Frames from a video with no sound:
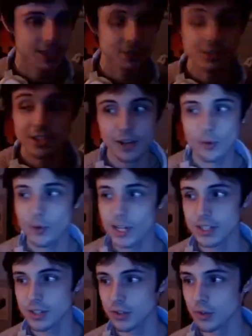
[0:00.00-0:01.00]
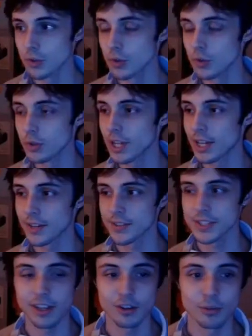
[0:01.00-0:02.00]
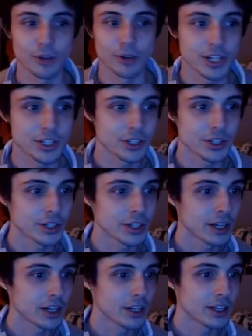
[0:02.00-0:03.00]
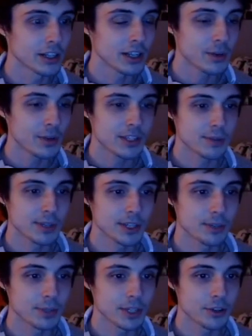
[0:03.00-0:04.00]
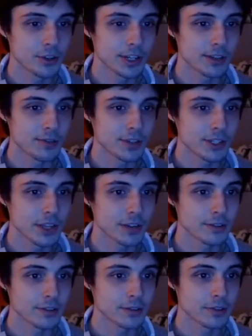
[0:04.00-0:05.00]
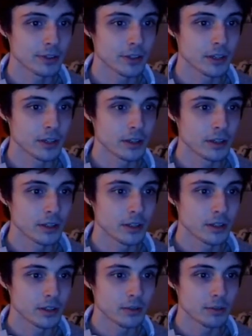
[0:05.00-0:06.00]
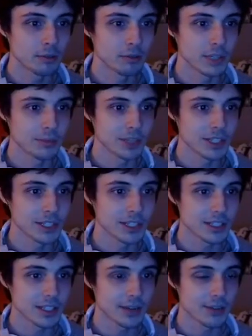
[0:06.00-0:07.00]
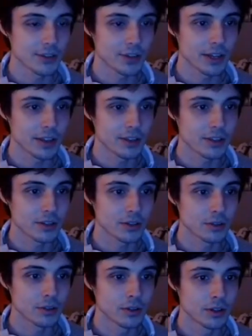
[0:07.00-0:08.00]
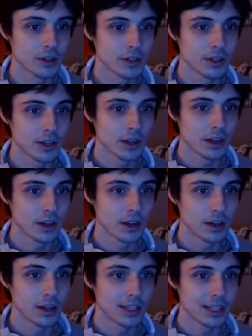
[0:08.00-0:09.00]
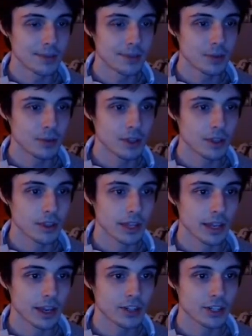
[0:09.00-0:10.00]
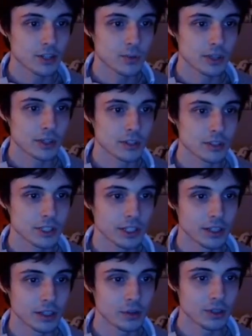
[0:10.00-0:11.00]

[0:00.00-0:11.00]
there's a lot of ways to kind of cycle pressure. A lot of ways to be creative just off of being +6 into Heaven's Wrath. So, and same thing with Heihachi as well. She can go